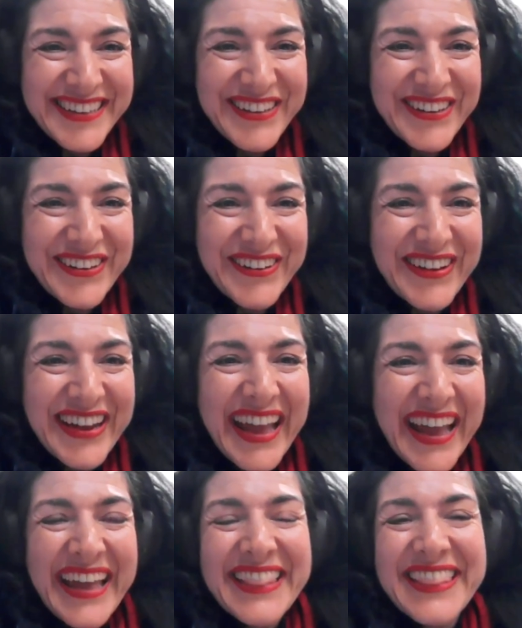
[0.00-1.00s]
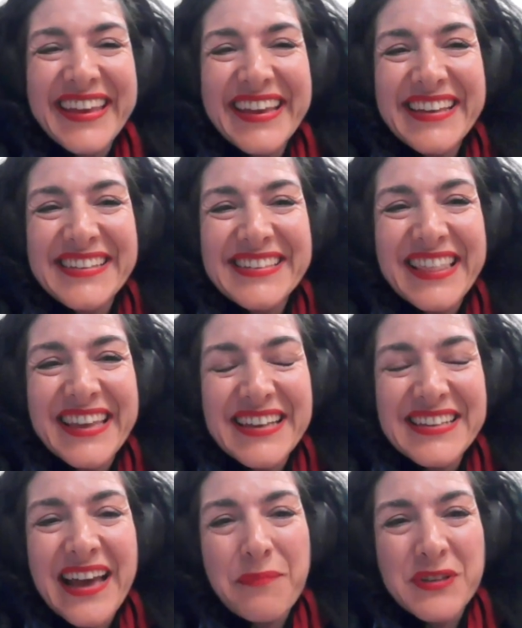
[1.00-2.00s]
You know, these
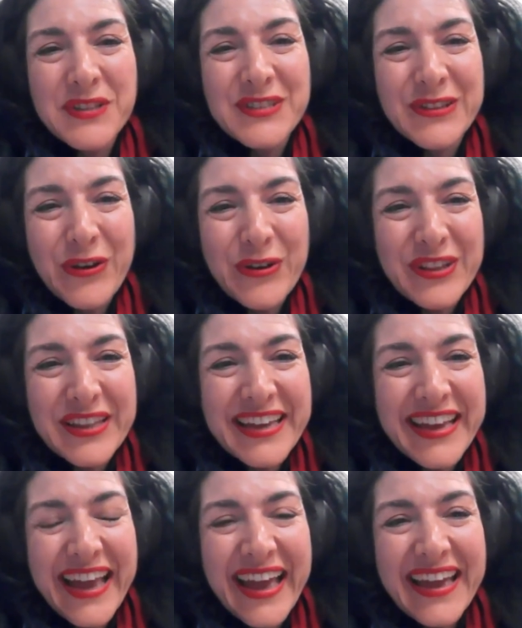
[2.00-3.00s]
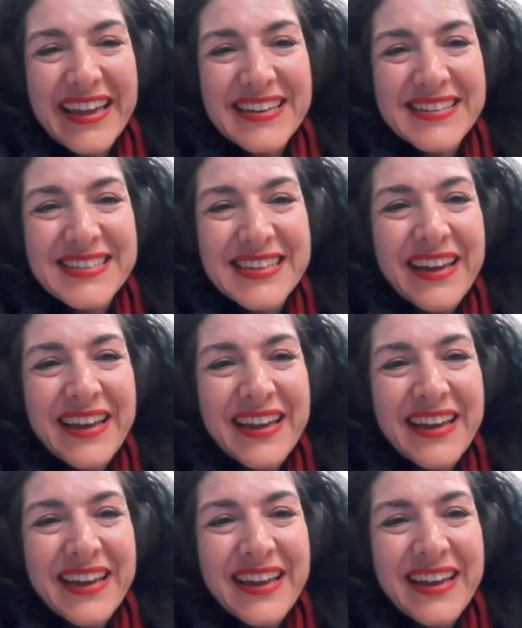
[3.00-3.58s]
things happen slowly and